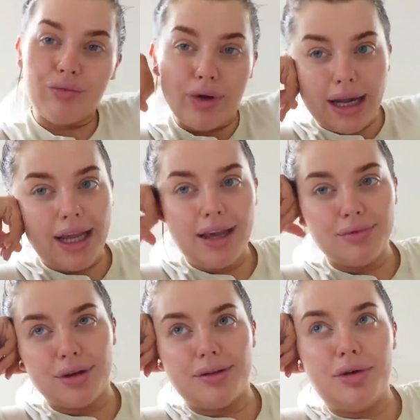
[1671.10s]
I'm ready.
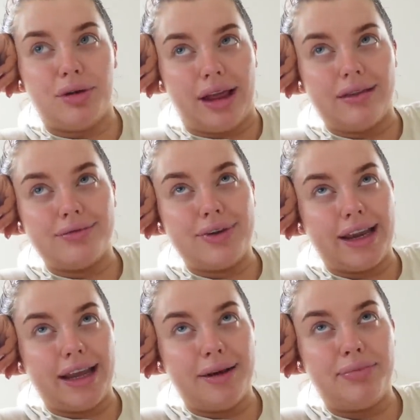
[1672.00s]
Well, not like
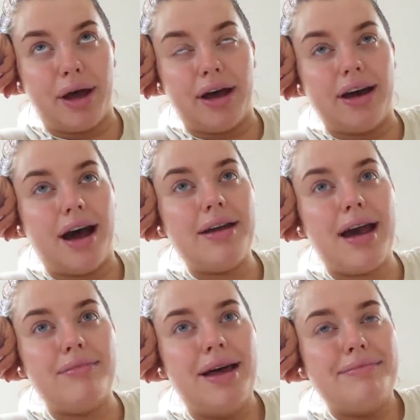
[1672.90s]
ready, but I
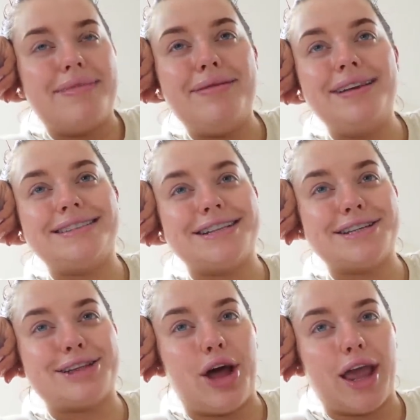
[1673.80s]
am. Maybe it's
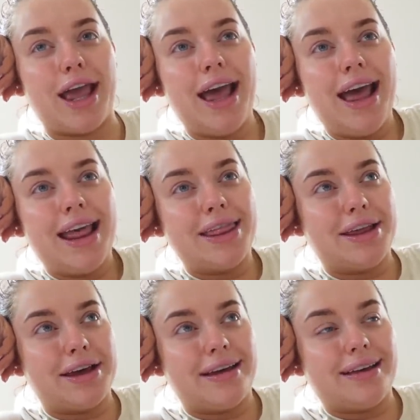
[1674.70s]
just like
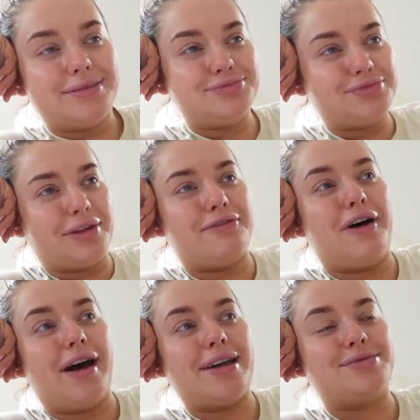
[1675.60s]
the
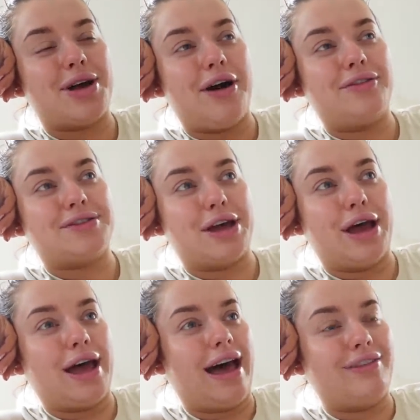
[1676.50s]
vibes
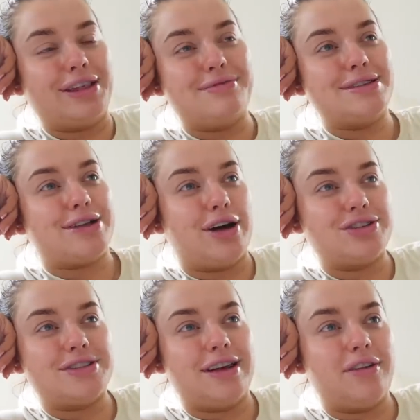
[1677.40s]
after having the massage
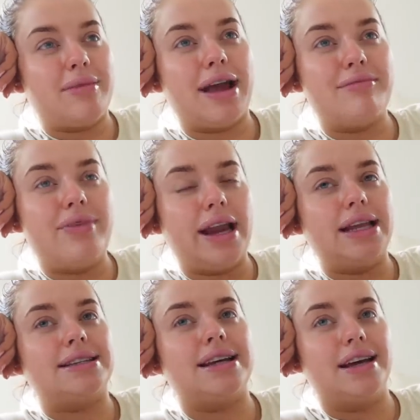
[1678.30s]
and stuff. I'm like, I'm
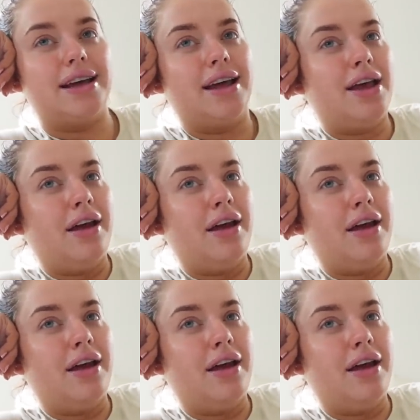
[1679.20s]
ready to